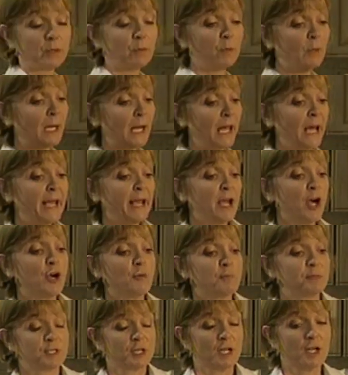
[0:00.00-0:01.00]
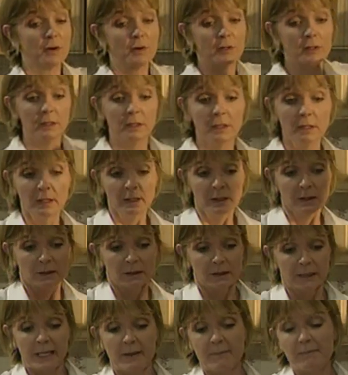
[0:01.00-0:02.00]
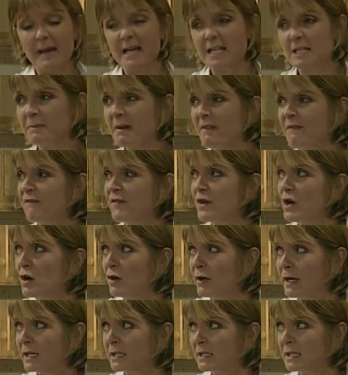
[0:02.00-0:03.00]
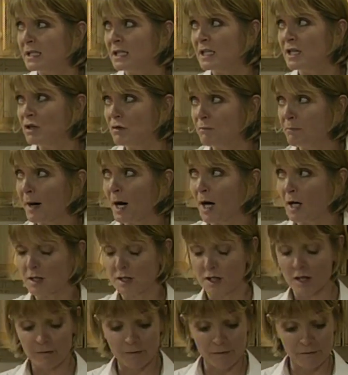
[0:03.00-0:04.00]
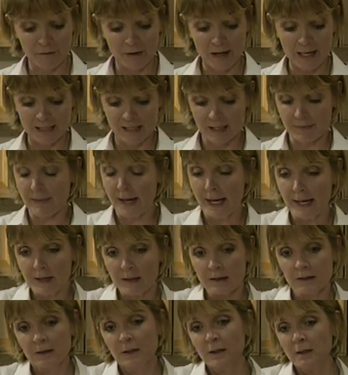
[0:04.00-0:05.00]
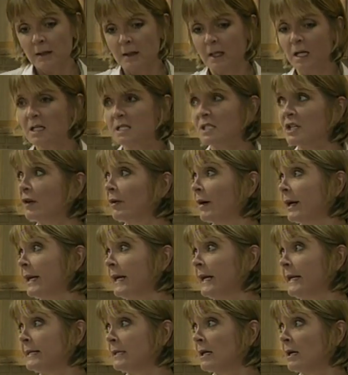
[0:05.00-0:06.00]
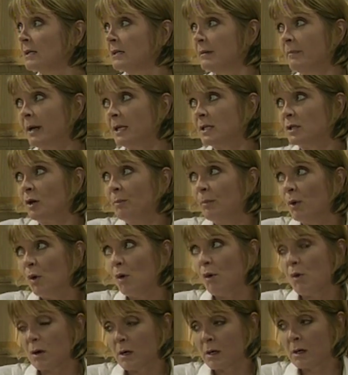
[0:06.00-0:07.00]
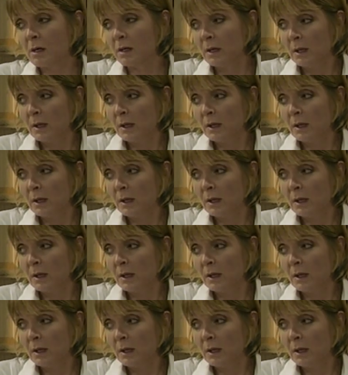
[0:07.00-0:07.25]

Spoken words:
Well, I hope so. It makes me furious to see you passed over for lesser men. Last year, I nearly turned in my tomahawk.